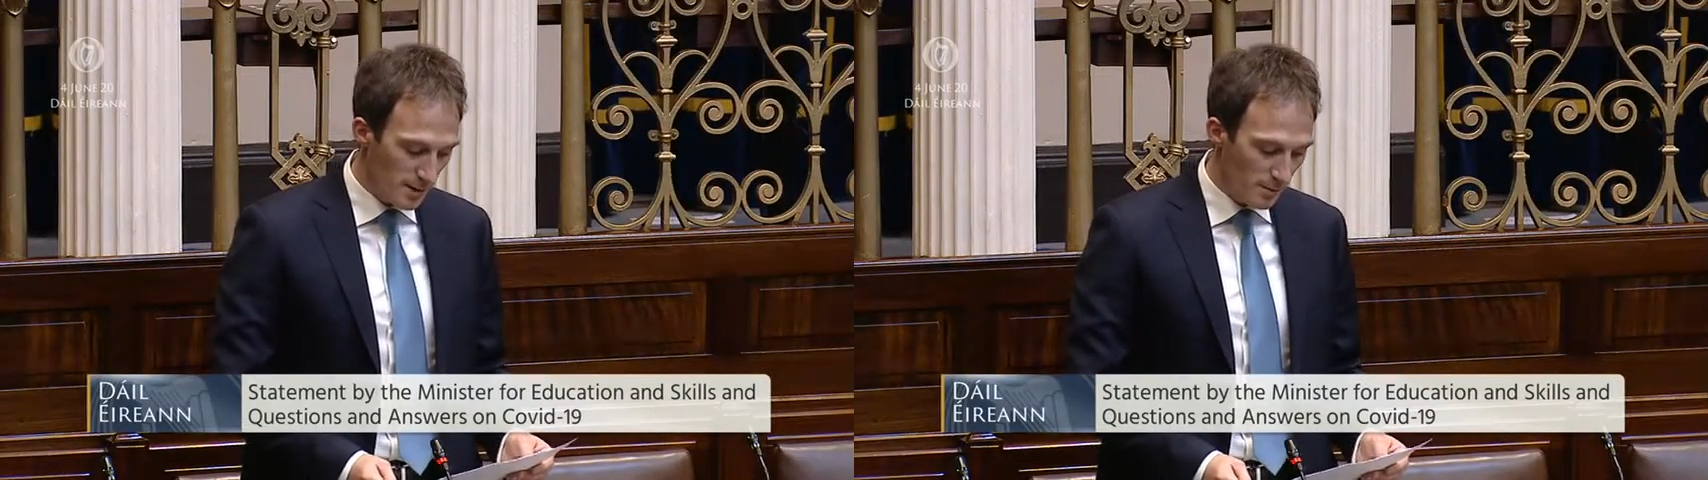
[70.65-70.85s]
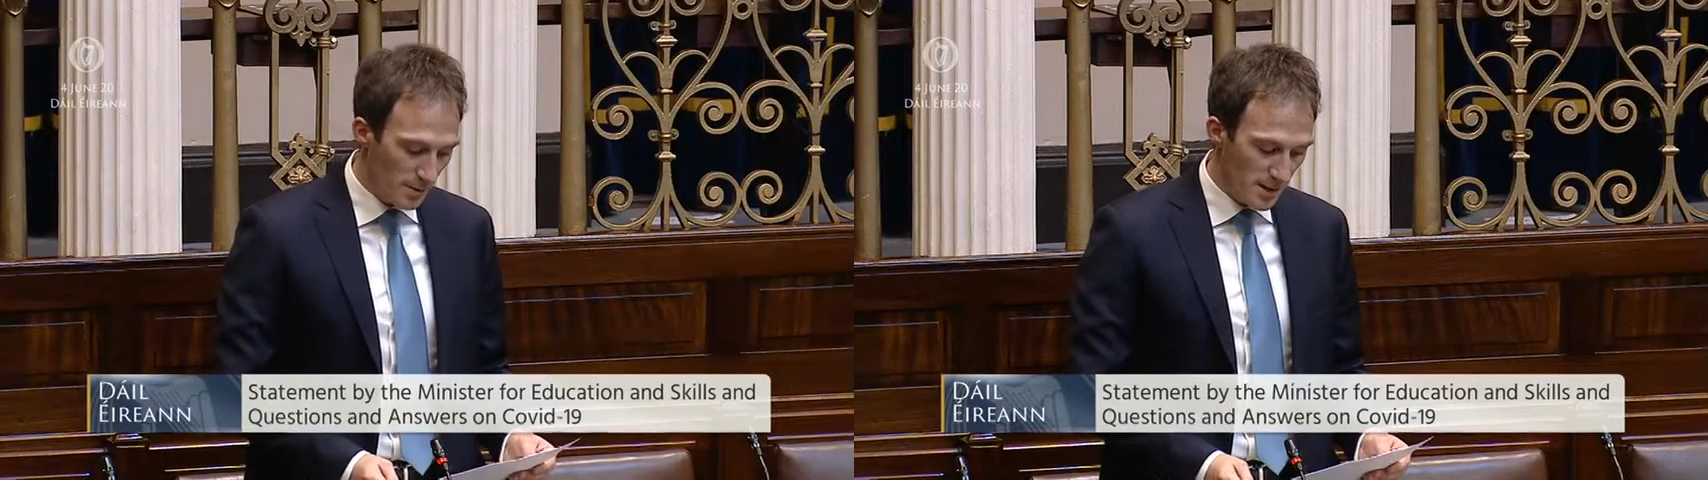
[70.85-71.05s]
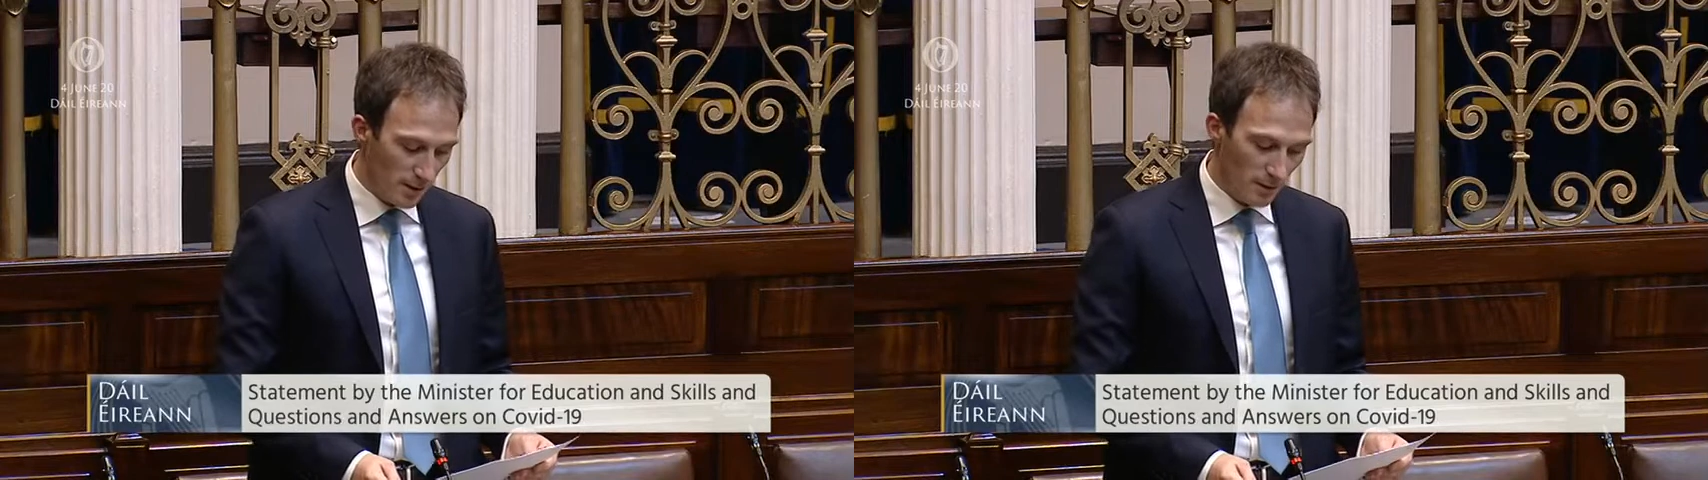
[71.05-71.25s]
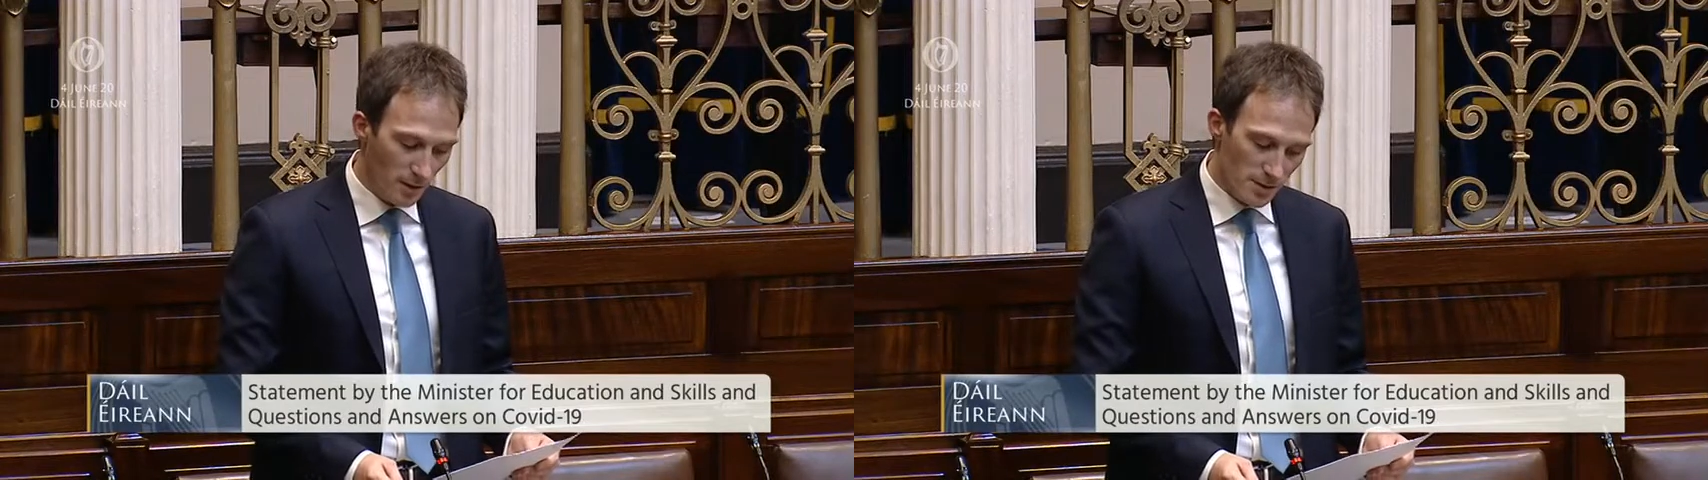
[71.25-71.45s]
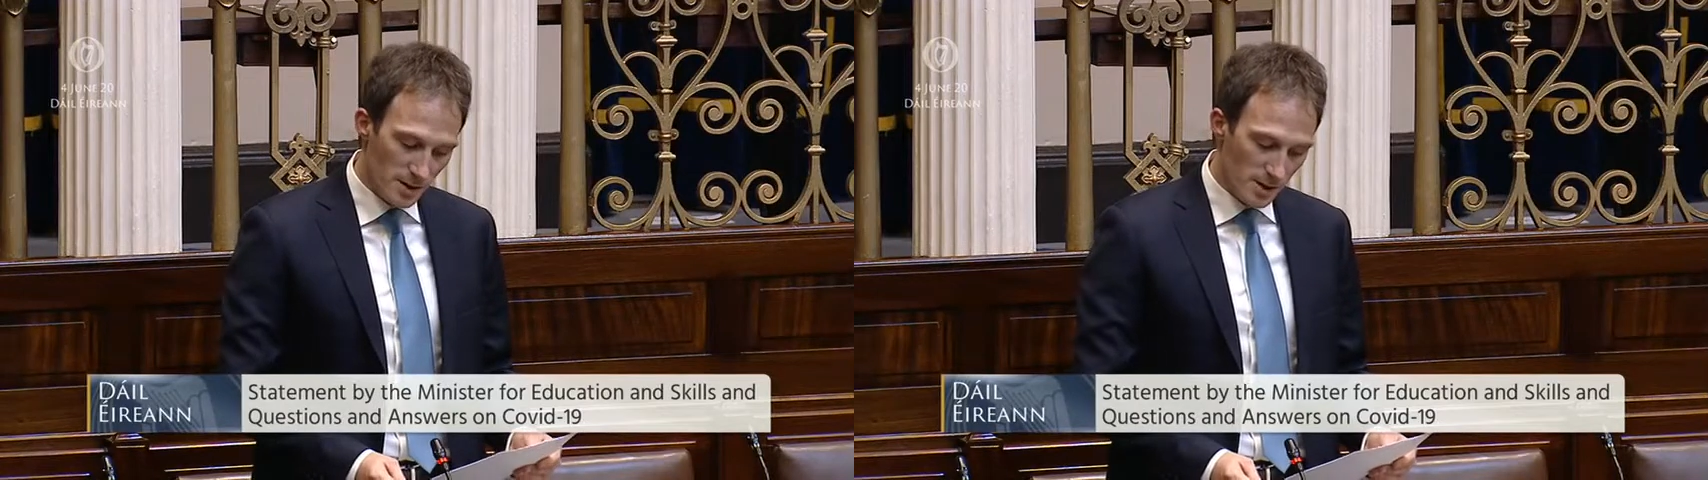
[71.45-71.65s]
and in particular
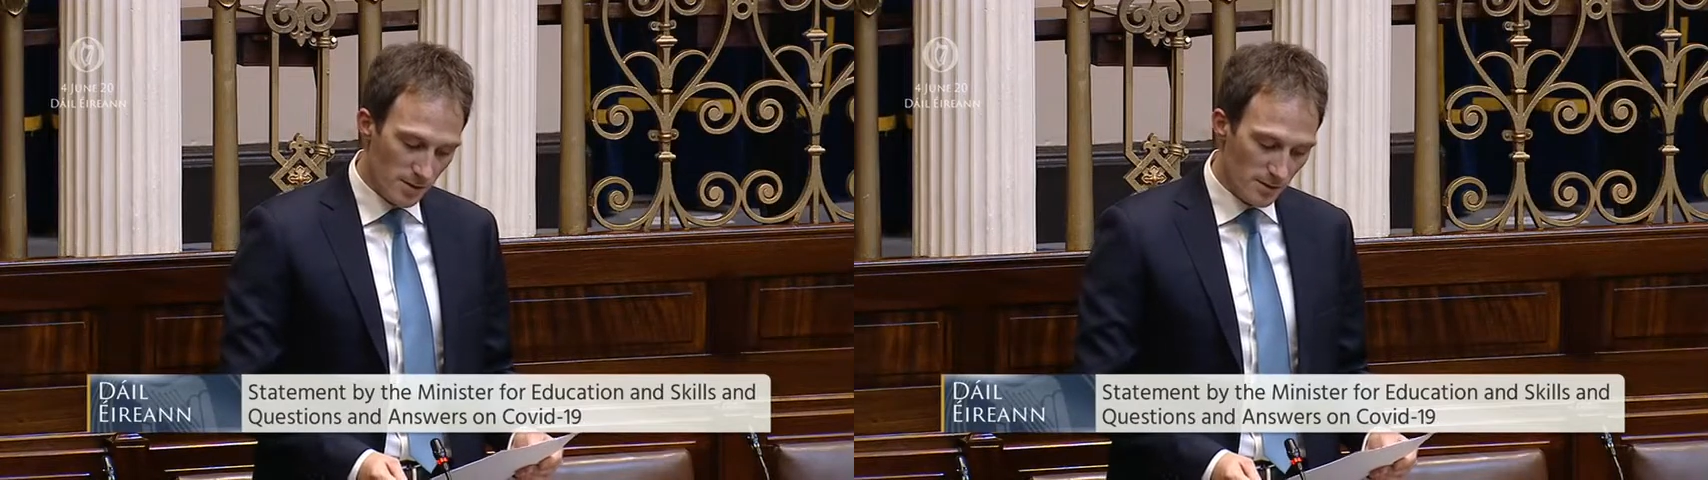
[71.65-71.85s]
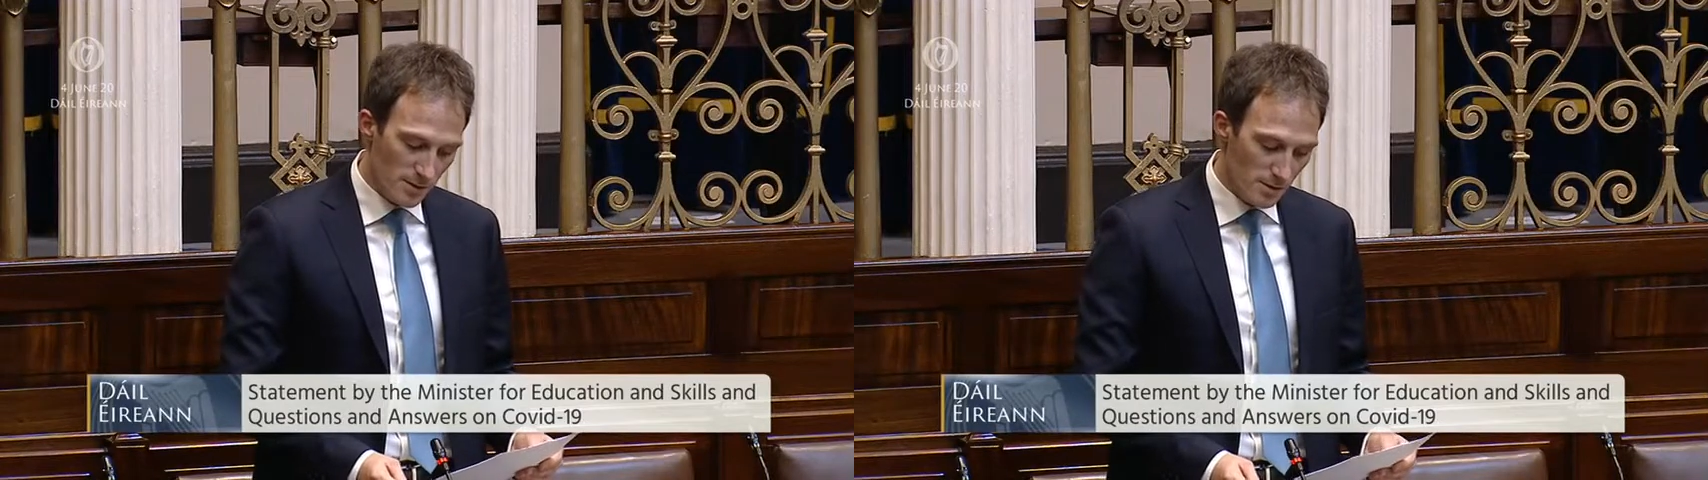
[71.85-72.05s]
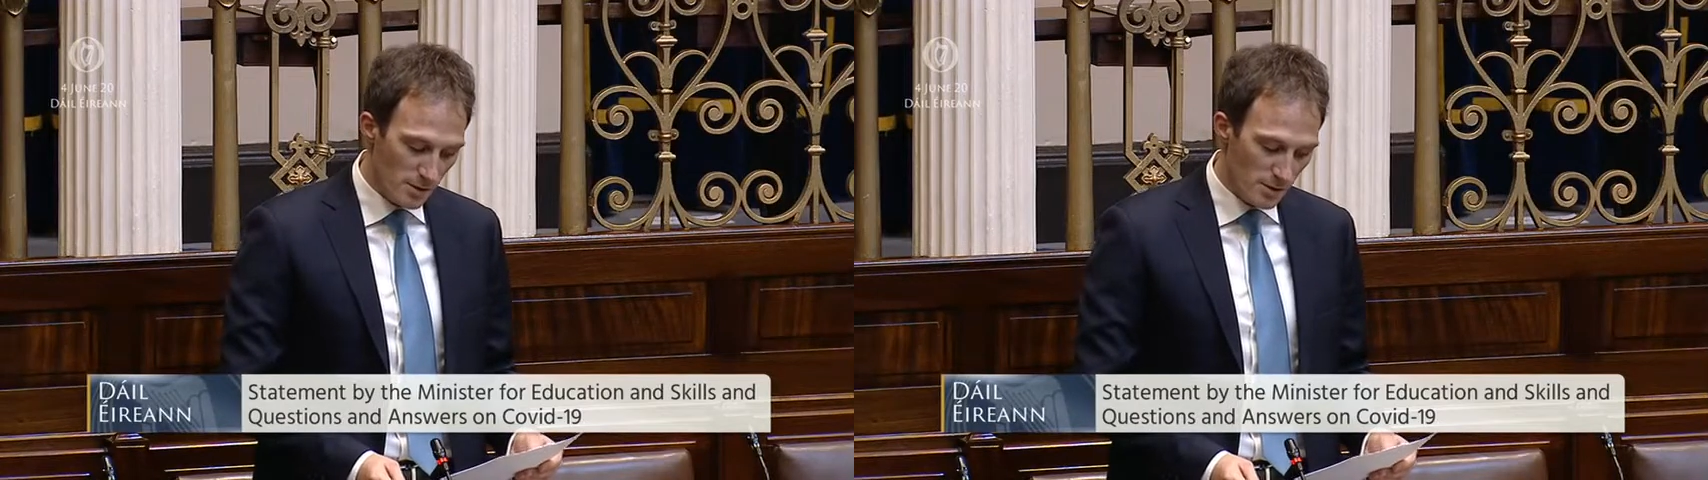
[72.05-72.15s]
our teachers and